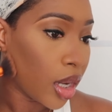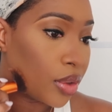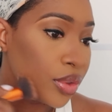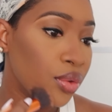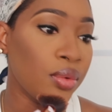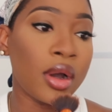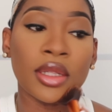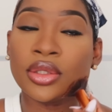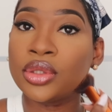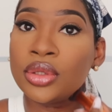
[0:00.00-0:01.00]
how you
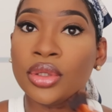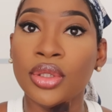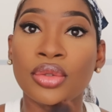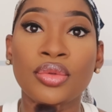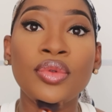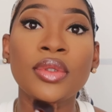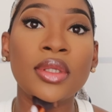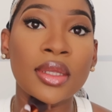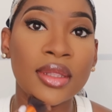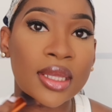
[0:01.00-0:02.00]
want to
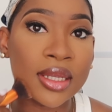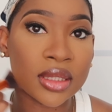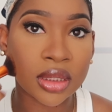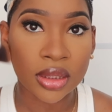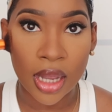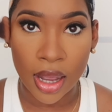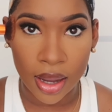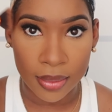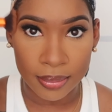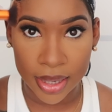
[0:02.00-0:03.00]
use this,
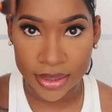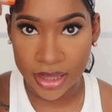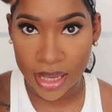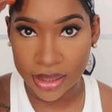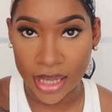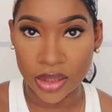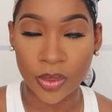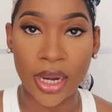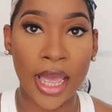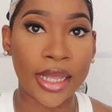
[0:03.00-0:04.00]
but that's
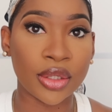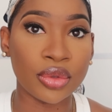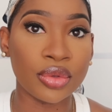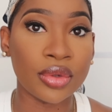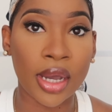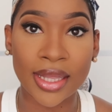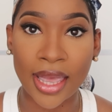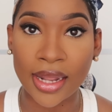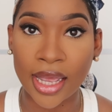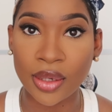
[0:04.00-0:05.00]
what I do.
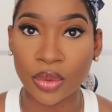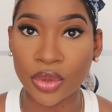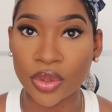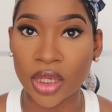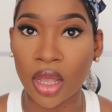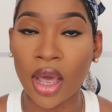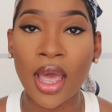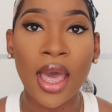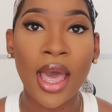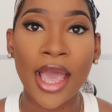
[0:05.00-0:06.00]
Again, I don't use a lot.
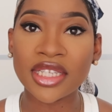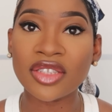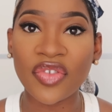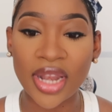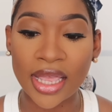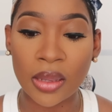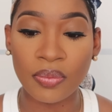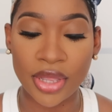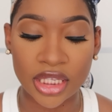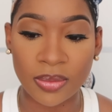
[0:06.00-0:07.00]
I just feel like it
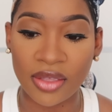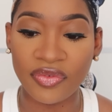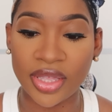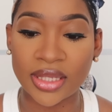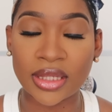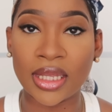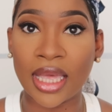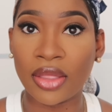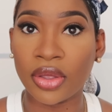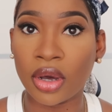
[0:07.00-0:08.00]
brings my face
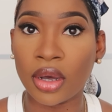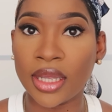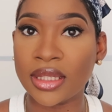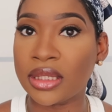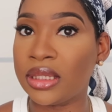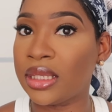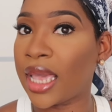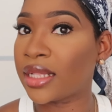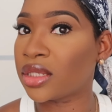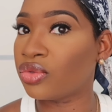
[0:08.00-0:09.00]
together. It
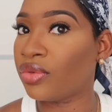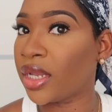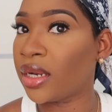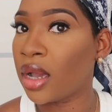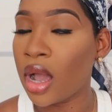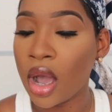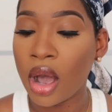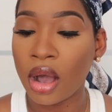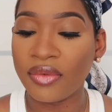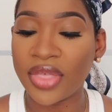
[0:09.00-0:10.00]
gets rid
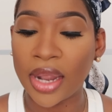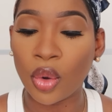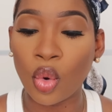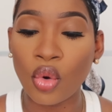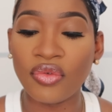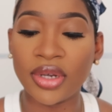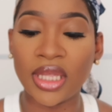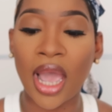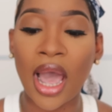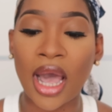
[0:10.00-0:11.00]
of that overly
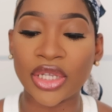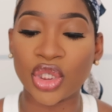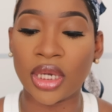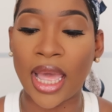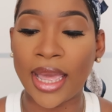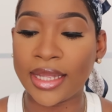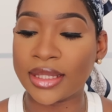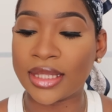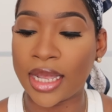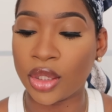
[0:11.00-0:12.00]
harsh
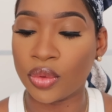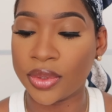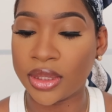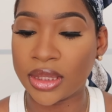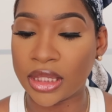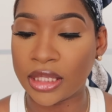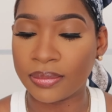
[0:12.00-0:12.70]
lines that you see.